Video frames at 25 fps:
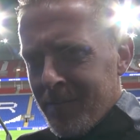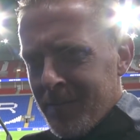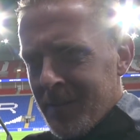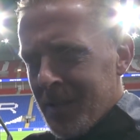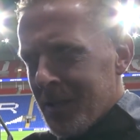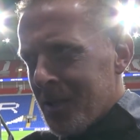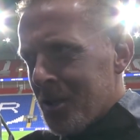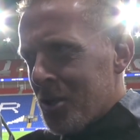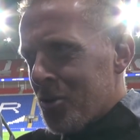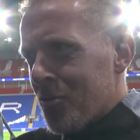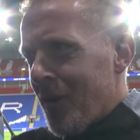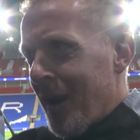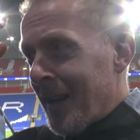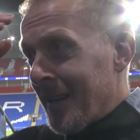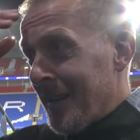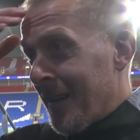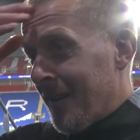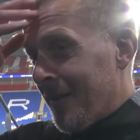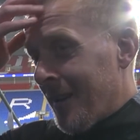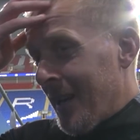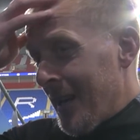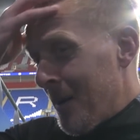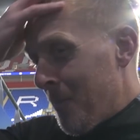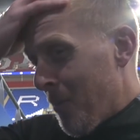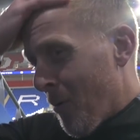to distract our
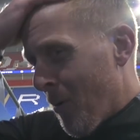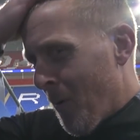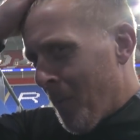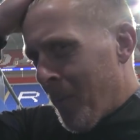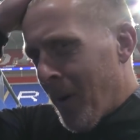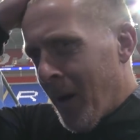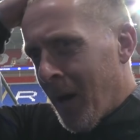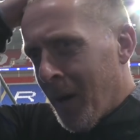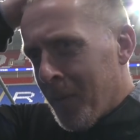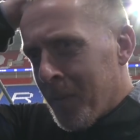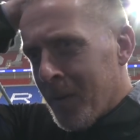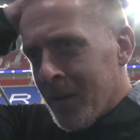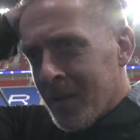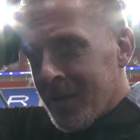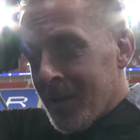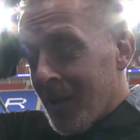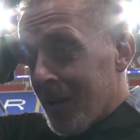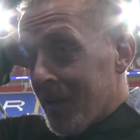keeper on purpose,